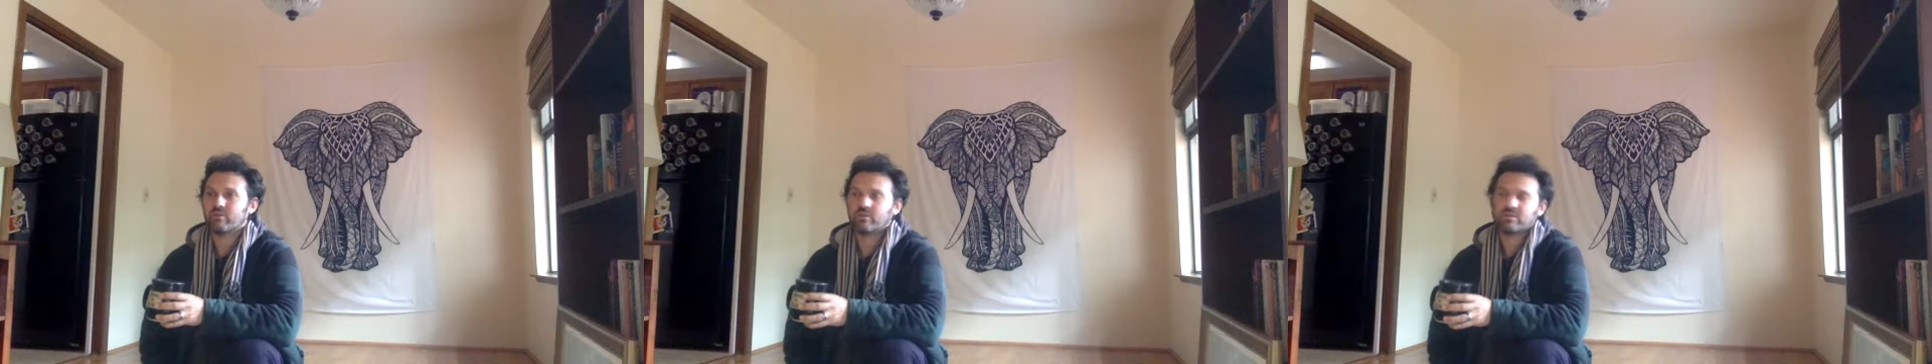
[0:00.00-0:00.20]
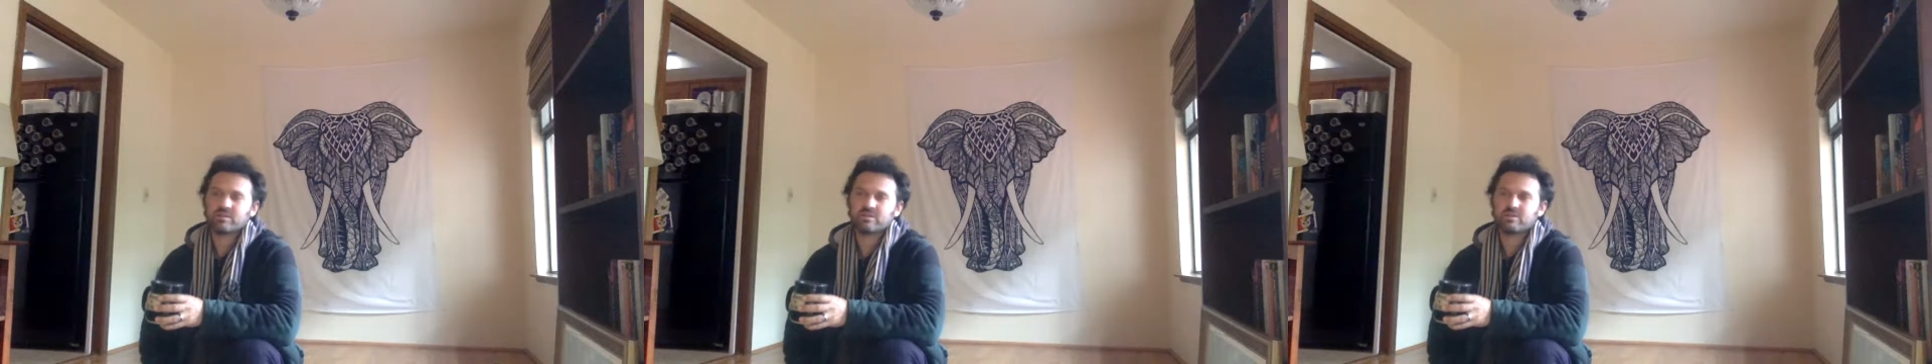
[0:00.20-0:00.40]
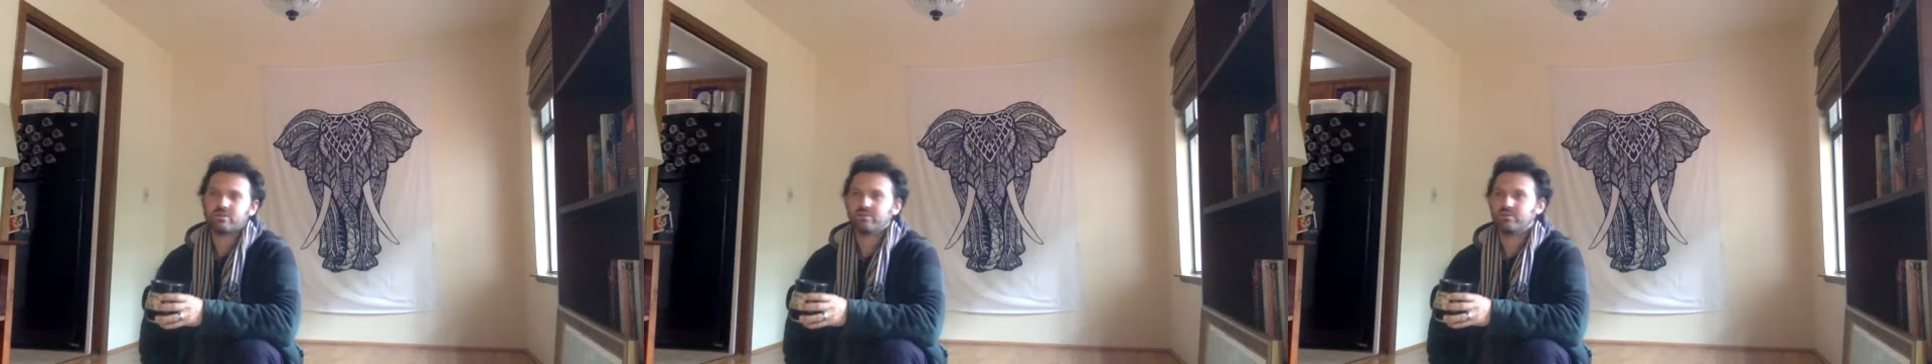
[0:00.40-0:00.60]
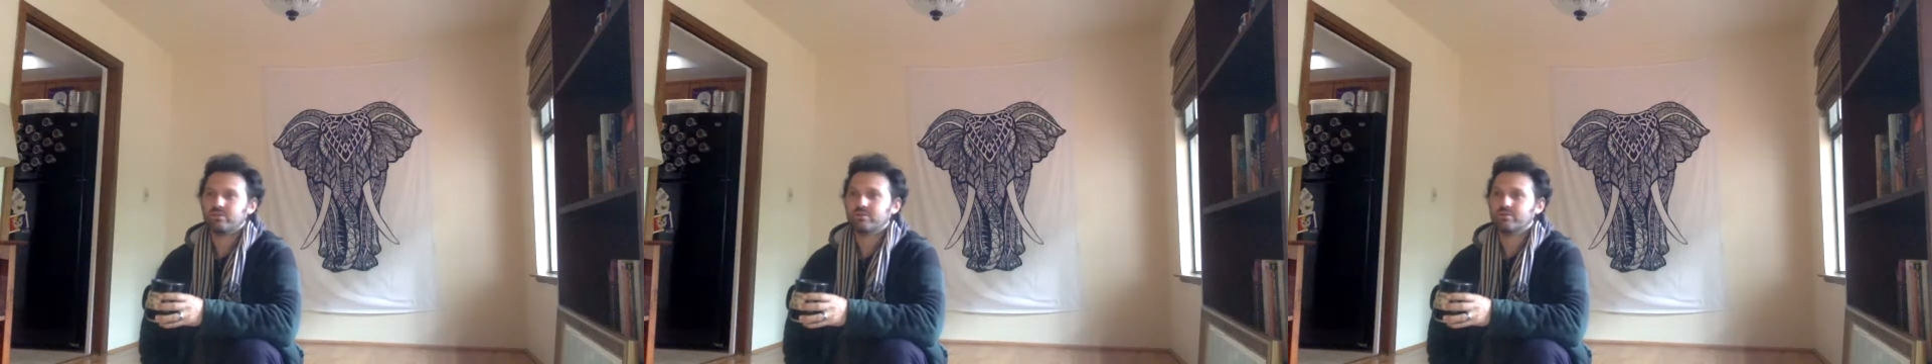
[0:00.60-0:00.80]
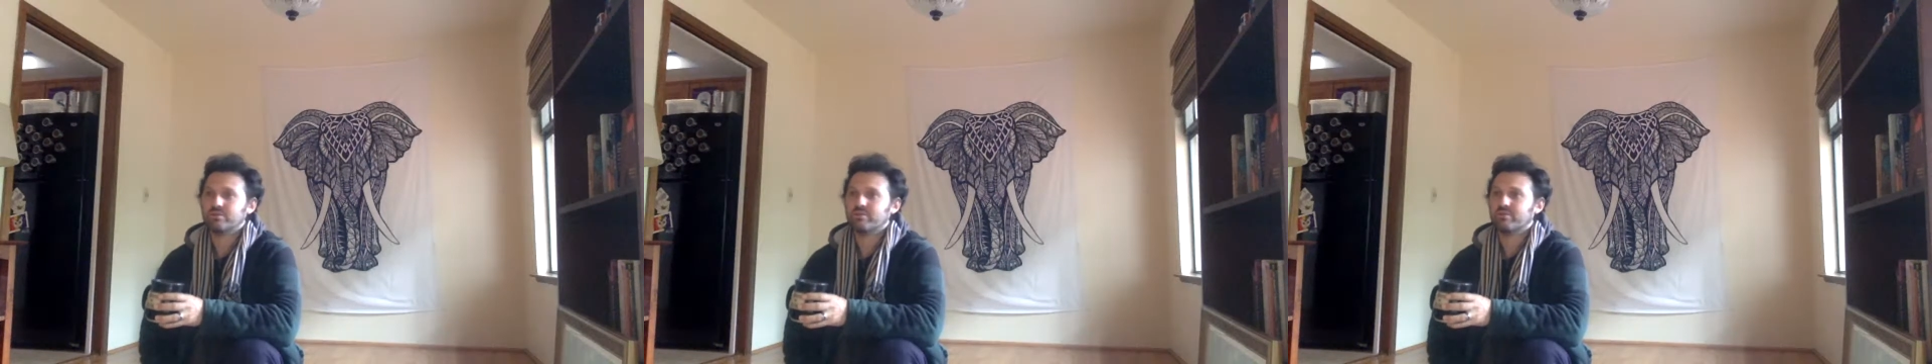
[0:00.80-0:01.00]
or at least you
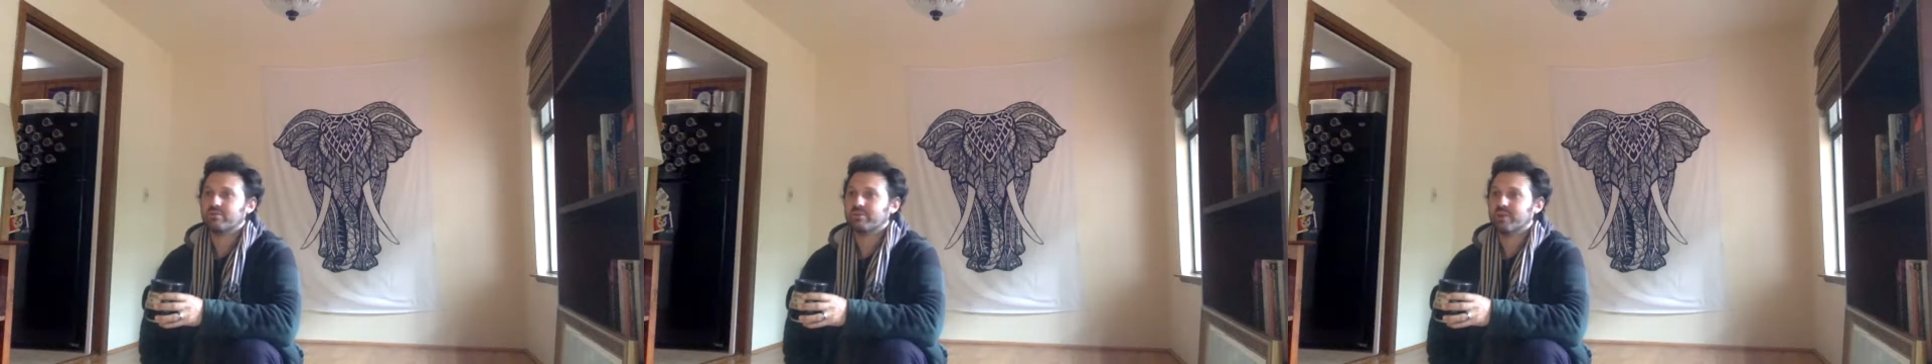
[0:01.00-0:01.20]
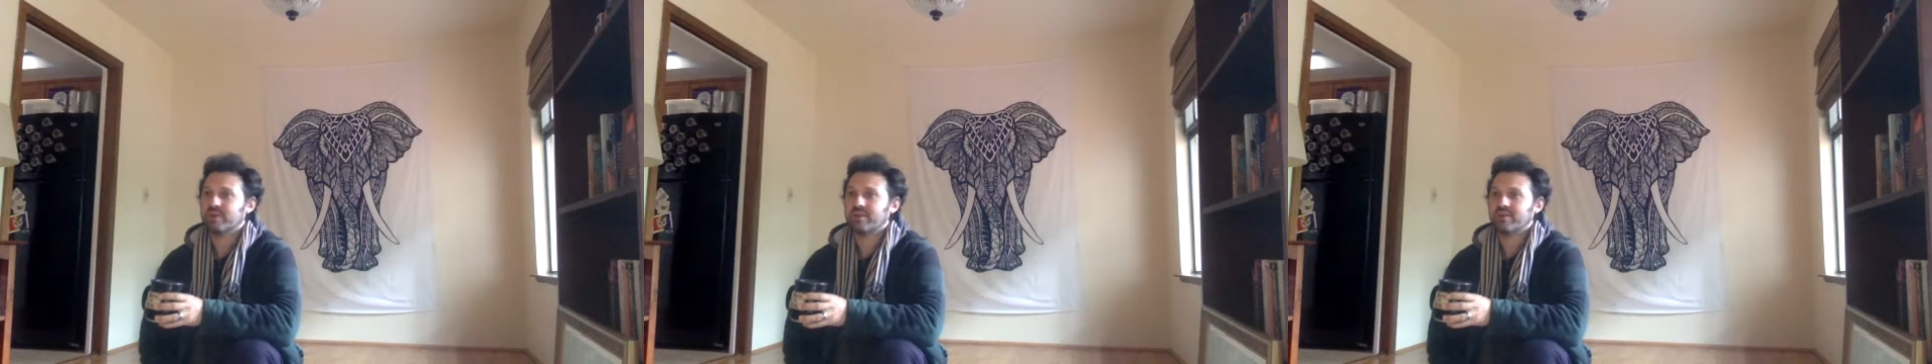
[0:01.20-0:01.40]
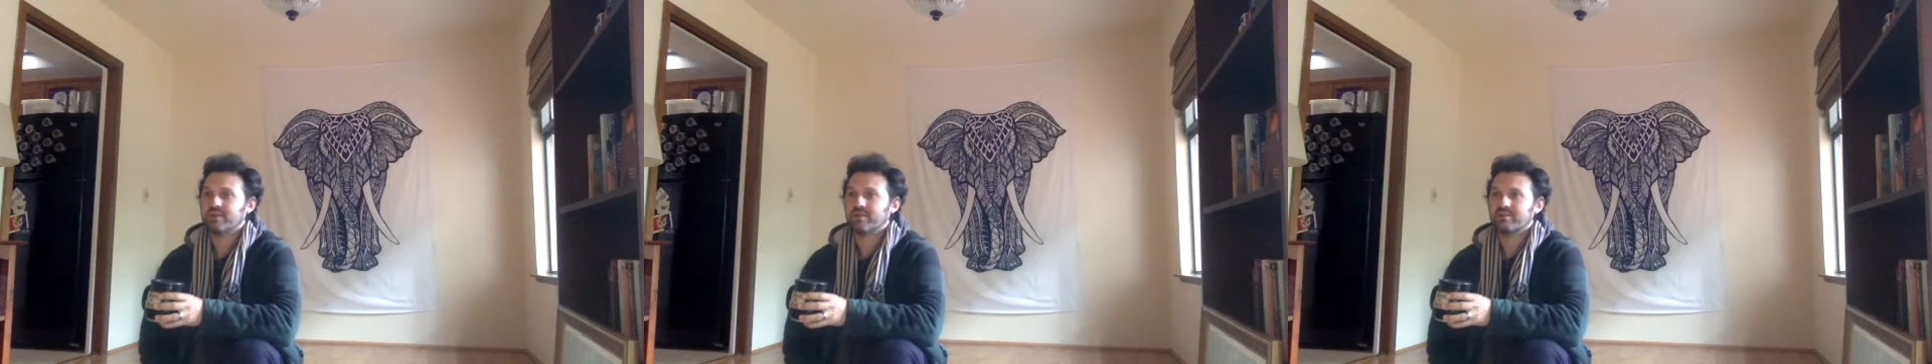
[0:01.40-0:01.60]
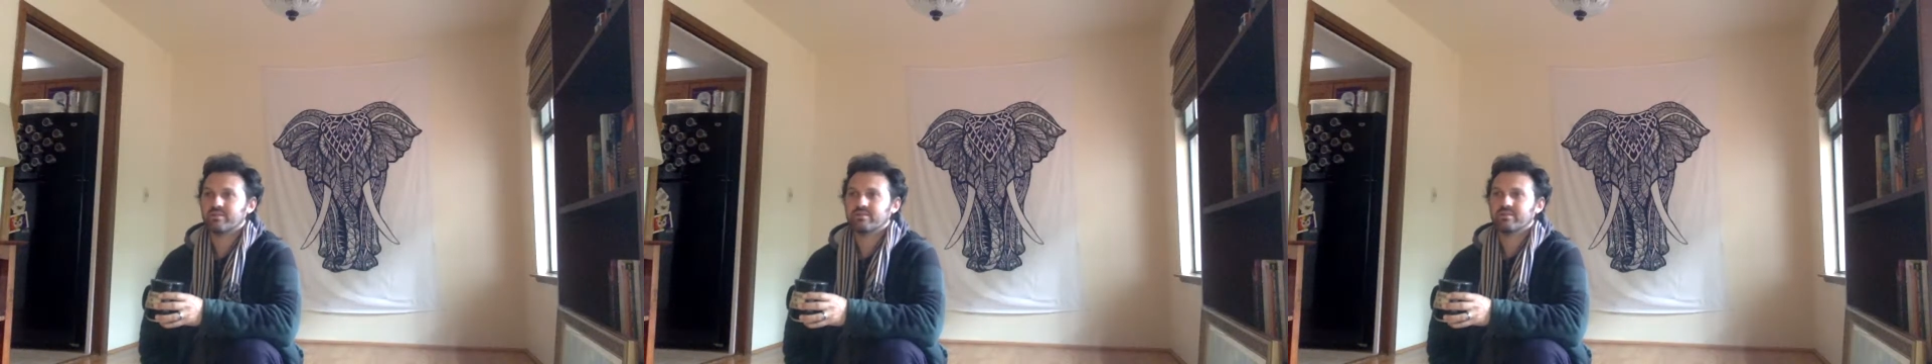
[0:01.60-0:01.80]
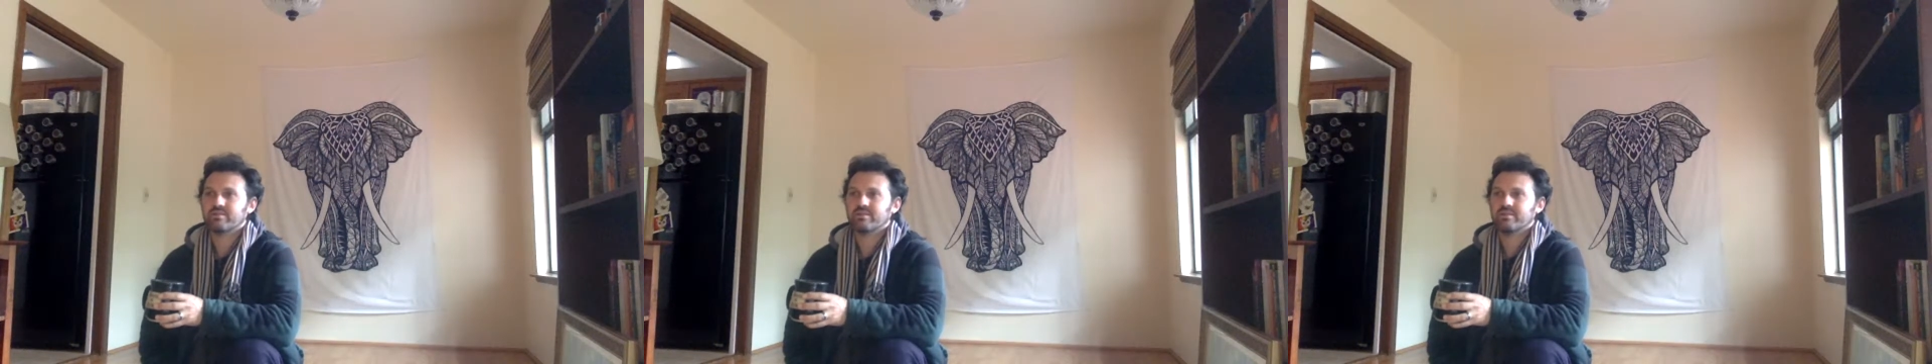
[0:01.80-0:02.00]
used it for 10
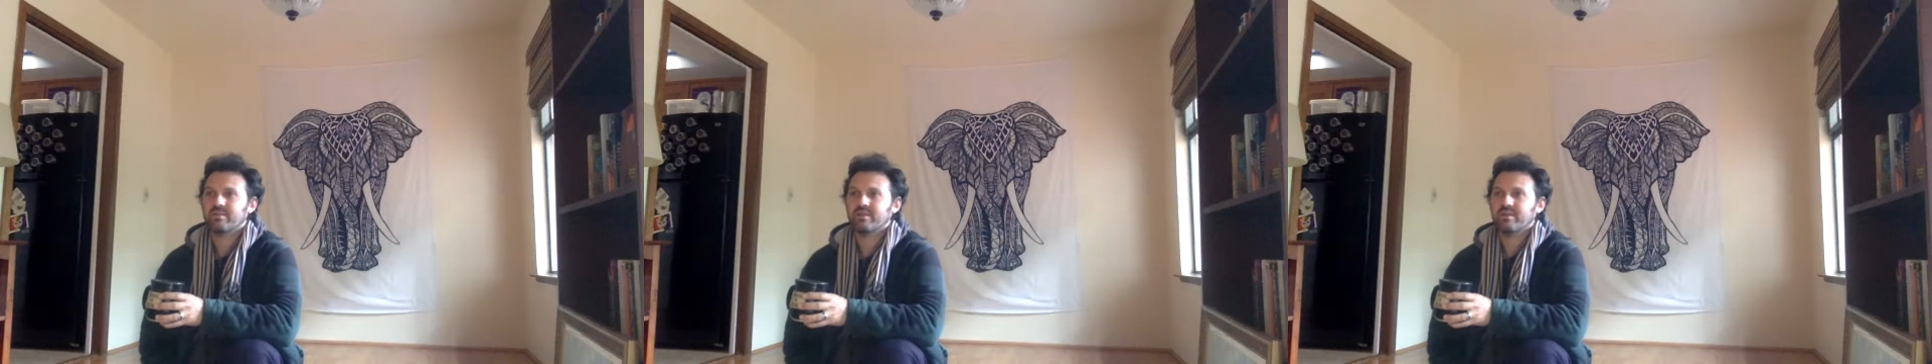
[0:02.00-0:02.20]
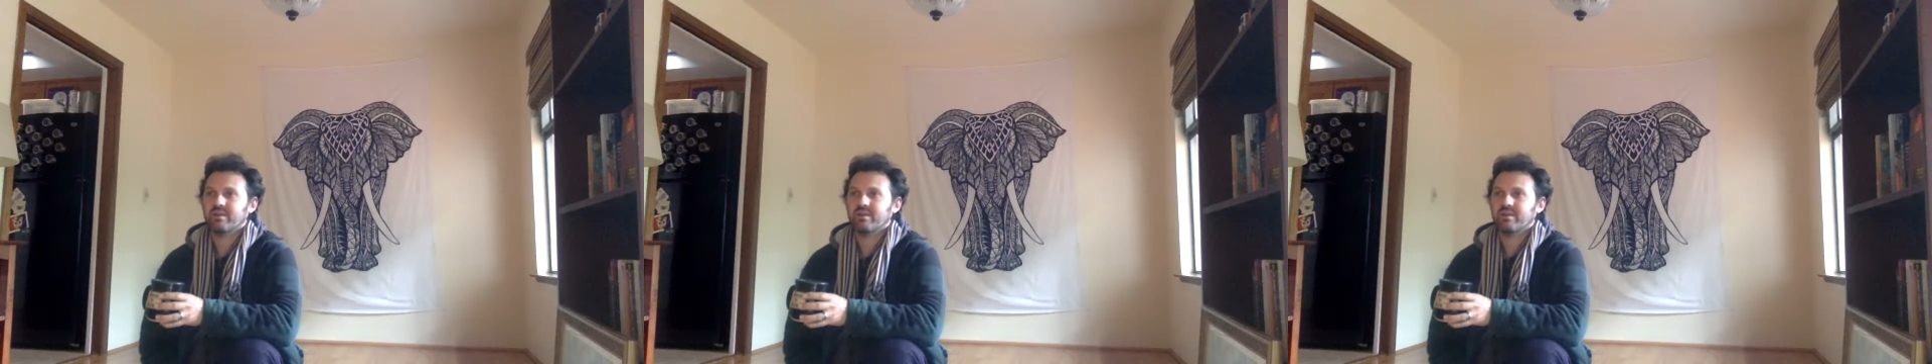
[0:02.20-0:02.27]
years